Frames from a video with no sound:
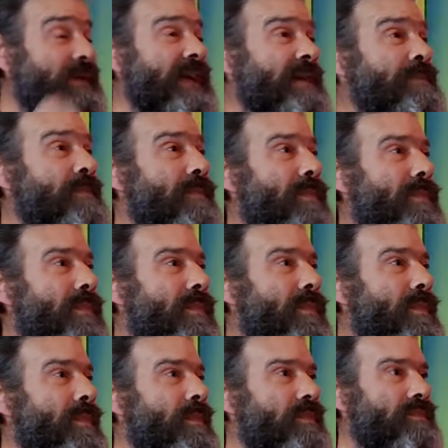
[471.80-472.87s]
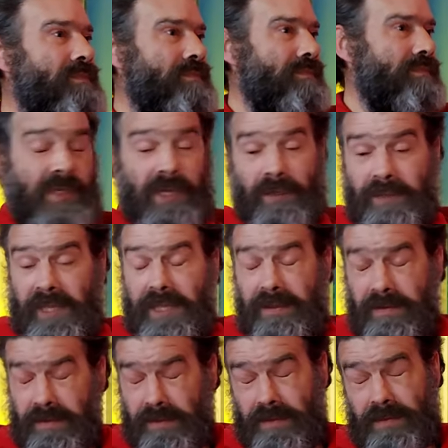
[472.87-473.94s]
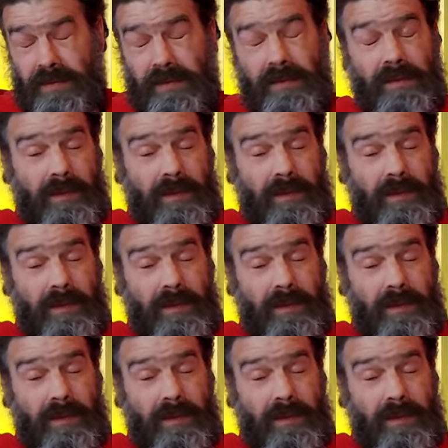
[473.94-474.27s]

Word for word: Okay. So I Okay. had for